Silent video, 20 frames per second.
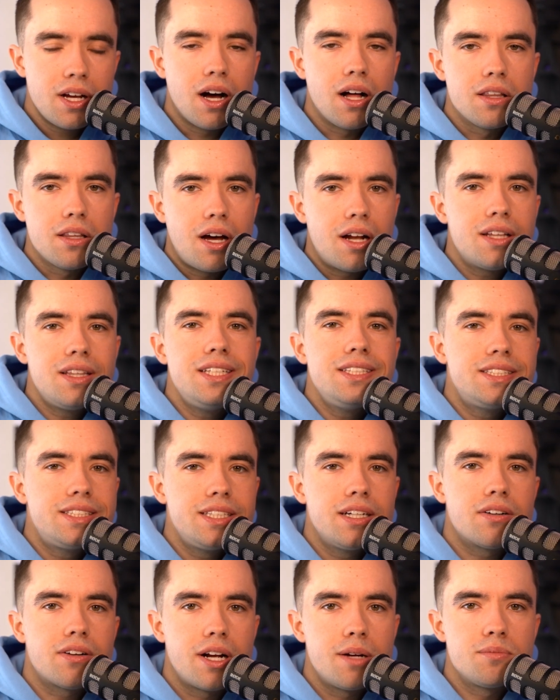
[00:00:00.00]
A lot of these
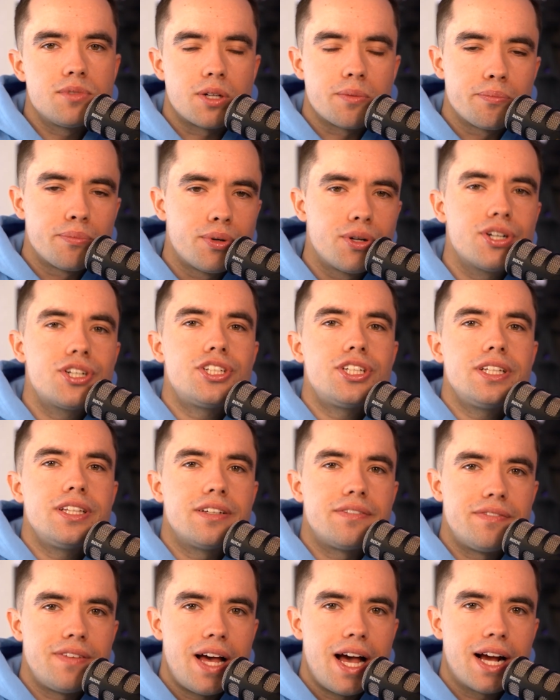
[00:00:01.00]
CRMs are pushing the
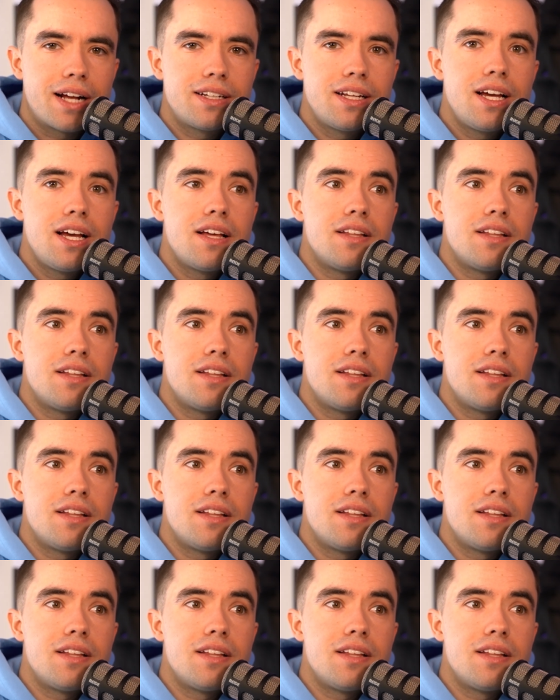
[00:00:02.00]
fact